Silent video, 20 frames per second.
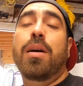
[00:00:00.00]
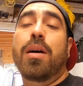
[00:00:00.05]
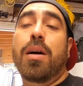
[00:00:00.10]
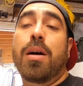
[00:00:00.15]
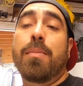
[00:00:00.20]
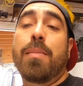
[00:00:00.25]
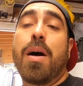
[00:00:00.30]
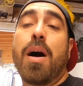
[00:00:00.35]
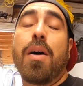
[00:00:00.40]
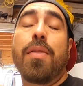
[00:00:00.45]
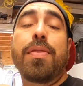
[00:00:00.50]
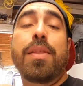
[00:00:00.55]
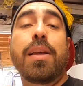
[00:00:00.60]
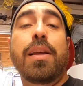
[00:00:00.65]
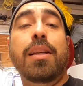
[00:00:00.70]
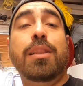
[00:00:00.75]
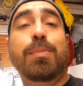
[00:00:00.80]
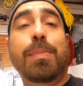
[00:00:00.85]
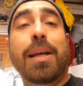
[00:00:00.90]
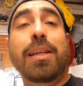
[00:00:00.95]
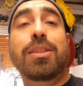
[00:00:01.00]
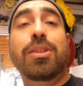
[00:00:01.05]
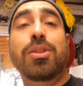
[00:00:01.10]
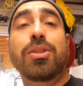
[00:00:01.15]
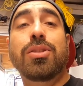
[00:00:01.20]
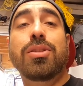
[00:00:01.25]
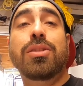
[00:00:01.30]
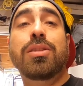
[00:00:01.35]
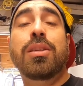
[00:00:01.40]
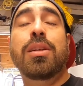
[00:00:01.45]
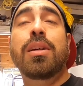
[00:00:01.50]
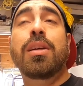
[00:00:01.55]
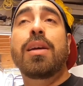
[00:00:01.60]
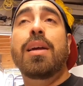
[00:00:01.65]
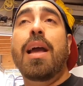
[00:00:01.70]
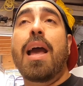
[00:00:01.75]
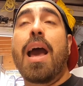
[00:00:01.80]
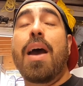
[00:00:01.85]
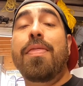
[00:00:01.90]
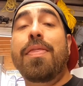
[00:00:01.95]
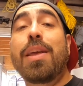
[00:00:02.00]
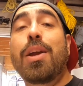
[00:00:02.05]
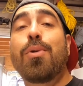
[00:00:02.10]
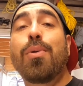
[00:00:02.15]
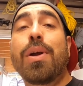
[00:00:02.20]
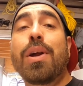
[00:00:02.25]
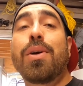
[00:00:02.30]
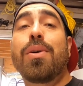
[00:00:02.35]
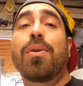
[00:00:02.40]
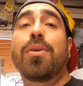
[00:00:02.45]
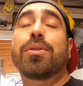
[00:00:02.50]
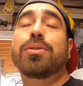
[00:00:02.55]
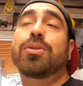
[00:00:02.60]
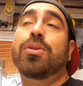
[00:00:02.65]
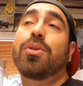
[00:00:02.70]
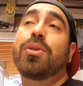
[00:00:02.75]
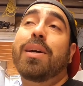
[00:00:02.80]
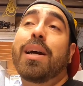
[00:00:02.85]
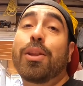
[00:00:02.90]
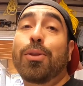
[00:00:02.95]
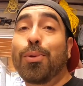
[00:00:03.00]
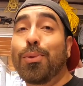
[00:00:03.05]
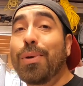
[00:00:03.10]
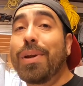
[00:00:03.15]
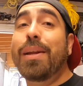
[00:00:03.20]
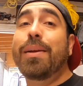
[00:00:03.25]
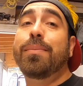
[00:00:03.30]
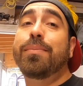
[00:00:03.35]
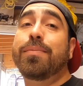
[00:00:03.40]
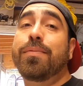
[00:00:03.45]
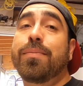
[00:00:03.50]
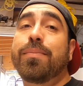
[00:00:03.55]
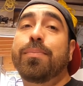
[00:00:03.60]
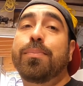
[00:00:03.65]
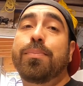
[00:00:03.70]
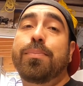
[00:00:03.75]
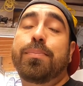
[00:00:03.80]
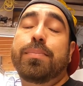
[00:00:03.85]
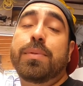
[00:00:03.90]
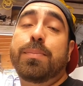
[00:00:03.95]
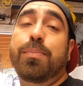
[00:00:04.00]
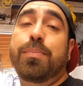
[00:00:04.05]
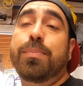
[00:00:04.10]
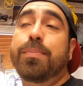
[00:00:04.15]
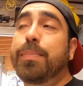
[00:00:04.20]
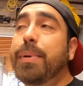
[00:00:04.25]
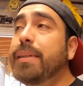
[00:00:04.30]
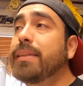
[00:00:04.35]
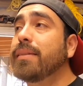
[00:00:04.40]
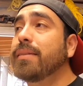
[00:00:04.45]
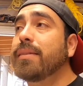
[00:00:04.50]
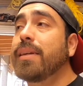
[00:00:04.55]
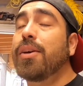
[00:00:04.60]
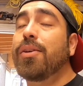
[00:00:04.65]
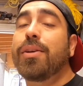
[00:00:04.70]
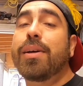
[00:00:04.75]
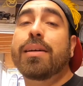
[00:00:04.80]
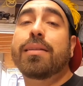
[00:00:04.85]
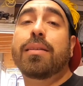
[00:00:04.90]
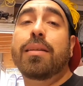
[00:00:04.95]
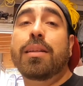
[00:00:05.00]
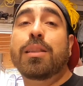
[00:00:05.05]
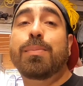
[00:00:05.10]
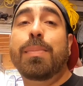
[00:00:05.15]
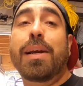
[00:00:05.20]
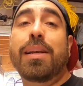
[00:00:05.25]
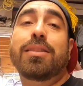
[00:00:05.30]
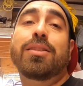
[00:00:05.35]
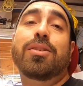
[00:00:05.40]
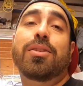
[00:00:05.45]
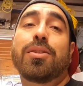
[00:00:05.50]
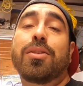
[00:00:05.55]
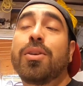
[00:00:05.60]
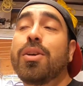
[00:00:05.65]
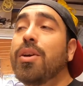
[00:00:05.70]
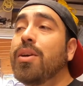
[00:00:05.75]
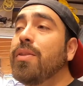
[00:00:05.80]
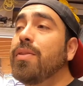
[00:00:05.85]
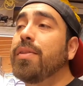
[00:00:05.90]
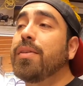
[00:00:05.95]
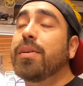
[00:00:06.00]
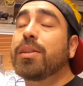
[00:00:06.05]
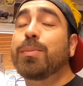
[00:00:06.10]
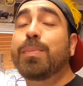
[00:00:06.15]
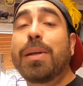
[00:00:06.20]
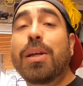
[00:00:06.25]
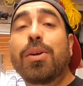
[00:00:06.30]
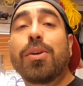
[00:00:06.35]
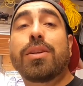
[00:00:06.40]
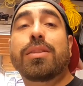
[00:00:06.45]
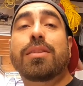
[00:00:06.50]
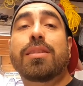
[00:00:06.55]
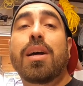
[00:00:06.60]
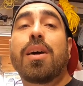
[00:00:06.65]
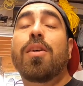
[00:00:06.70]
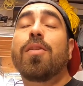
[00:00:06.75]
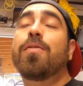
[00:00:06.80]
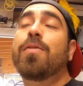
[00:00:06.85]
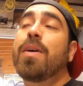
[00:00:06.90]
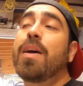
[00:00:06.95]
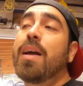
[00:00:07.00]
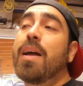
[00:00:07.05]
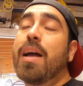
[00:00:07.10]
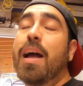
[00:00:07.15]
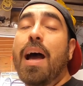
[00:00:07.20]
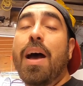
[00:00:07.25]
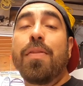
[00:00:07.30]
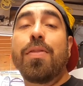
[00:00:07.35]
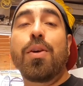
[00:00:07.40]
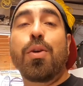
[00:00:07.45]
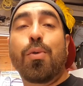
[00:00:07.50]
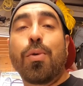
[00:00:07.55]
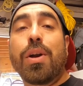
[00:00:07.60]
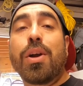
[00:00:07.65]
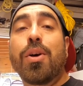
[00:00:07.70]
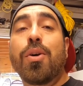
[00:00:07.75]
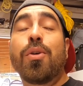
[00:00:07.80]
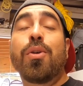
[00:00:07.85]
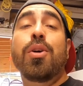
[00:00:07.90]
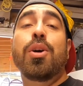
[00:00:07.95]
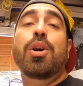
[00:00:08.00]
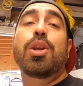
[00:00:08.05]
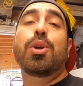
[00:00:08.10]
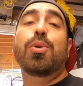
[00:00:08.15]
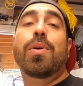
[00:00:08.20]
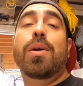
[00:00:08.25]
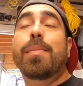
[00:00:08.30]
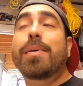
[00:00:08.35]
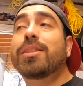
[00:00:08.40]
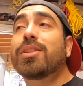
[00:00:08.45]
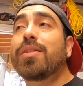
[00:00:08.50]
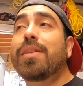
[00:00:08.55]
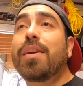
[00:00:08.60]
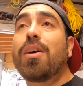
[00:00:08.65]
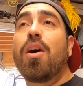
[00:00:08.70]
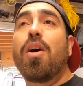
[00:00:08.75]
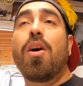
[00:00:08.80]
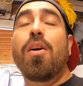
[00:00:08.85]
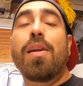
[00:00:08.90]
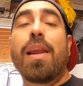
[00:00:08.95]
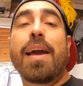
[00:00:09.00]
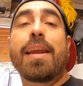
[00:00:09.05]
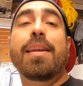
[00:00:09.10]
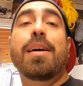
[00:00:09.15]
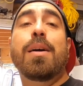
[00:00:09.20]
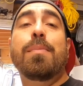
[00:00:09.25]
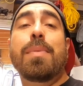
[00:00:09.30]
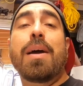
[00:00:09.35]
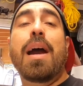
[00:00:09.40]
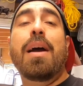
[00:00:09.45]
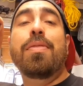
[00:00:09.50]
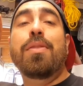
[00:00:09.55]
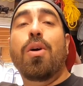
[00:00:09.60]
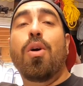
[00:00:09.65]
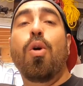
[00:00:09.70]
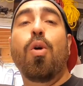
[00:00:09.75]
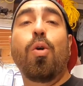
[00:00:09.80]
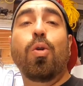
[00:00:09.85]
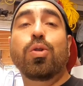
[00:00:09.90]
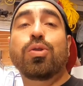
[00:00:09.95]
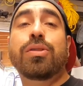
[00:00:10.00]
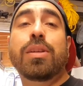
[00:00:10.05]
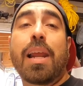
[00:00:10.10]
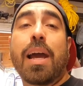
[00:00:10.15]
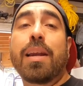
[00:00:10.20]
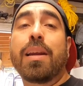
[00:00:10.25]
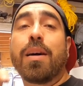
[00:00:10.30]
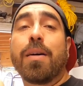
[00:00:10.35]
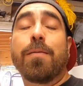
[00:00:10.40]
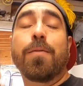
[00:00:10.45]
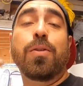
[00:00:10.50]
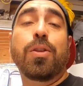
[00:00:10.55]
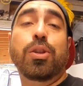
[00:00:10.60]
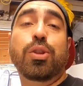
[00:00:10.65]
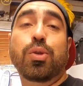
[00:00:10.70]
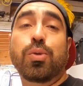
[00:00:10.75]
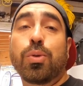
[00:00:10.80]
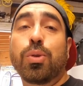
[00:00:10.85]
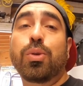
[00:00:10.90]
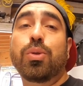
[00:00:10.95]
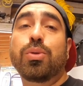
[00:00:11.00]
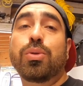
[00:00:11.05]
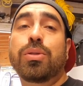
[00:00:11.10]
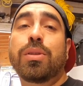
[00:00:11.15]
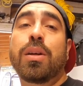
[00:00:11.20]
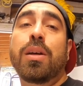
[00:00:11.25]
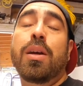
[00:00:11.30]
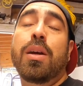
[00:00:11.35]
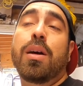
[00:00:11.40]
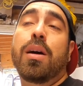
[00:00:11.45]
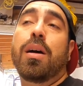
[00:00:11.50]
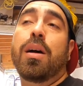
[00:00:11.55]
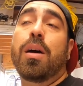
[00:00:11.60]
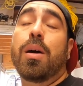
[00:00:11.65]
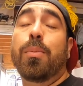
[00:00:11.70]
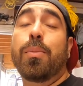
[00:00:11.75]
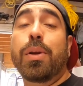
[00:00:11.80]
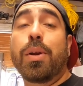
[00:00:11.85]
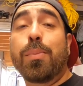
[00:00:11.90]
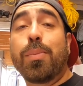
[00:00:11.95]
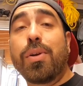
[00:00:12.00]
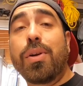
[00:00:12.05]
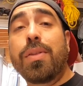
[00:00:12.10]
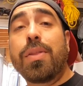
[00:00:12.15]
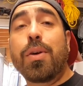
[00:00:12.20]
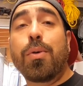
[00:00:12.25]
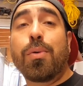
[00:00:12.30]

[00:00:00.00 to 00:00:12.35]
um, on the spacers and the grill. So you got three pieces there. You got the spacer, the speaker itself, and the grill. You wanna make sure they all line up and the holes line up, the screws um, when you are putting